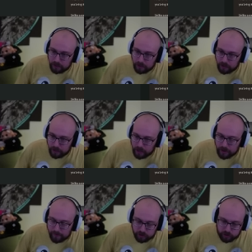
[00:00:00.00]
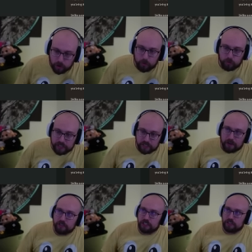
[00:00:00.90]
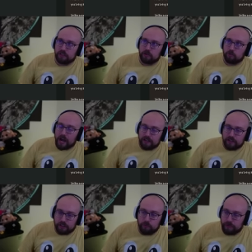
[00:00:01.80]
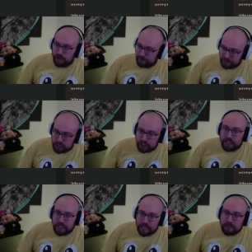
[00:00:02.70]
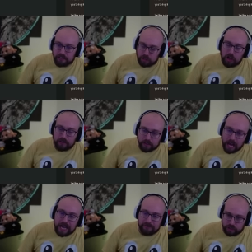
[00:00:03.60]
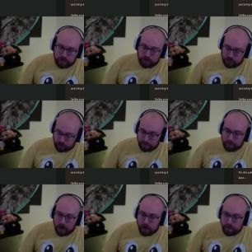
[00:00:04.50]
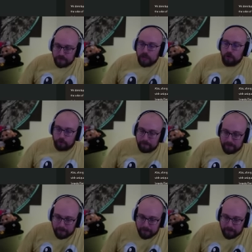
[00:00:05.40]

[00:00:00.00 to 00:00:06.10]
Um, so we covered this a little while ago. We are officially getting this on live servers tomorrow. Remember,